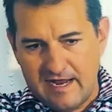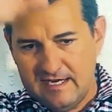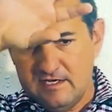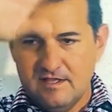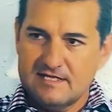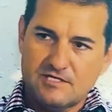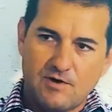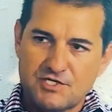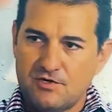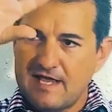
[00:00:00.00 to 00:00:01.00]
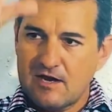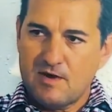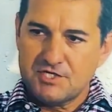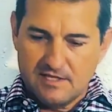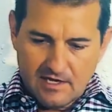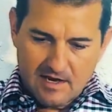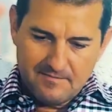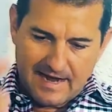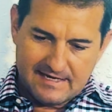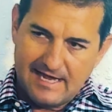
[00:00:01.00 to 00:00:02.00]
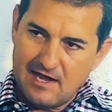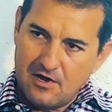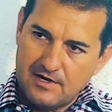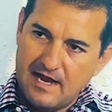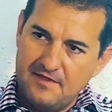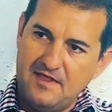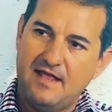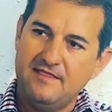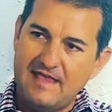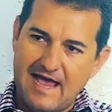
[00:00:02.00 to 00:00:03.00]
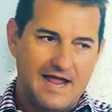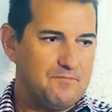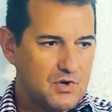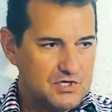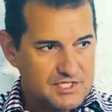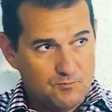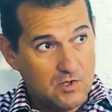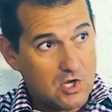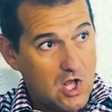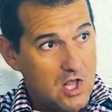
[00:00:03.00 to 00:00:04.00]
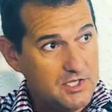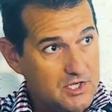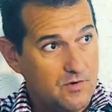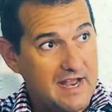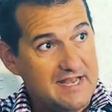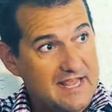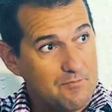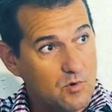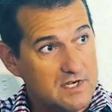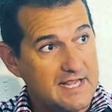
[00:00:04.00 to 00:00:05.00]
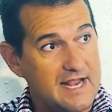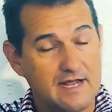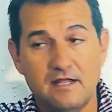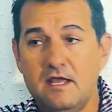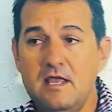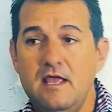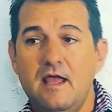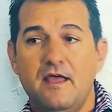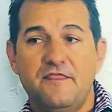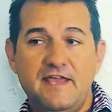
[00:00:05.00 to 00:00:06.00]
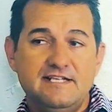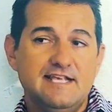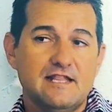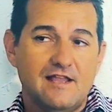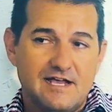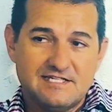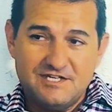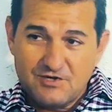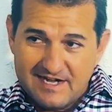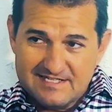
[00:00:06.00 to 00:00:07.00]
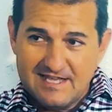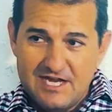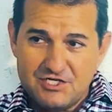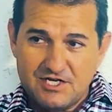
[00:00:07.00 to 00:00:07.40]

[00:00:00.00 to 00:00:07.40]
I need this question or that question. They come back down, and then that person will call you and get more data. Things get lost in translation.